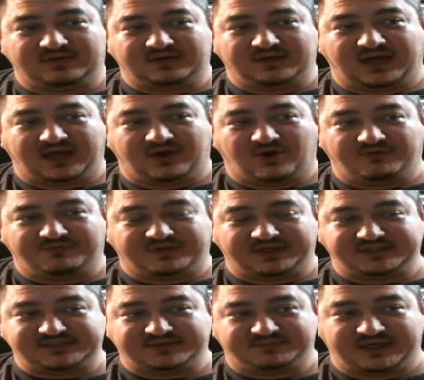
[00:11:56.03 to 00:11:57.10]
and hopefully
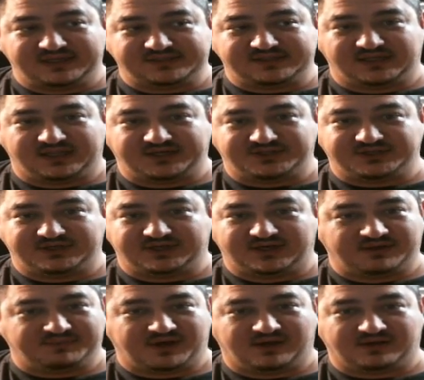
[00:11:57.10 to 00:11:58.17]
some insulation, and
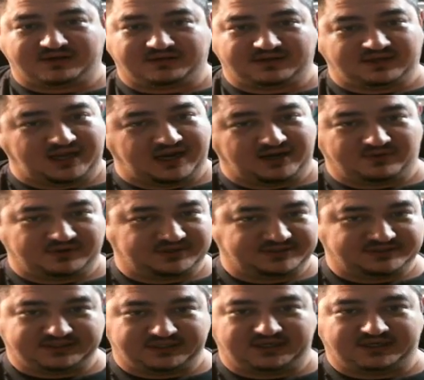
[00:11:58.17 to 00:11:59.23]
I'm talking to the landlord to
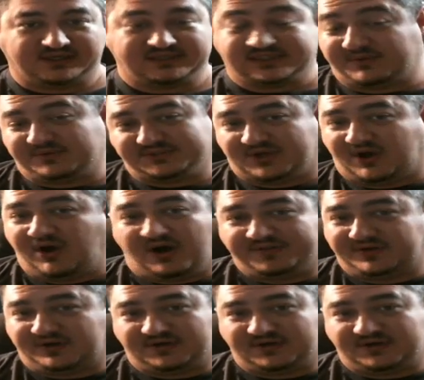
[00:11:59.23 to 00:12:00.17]
see, because that was on their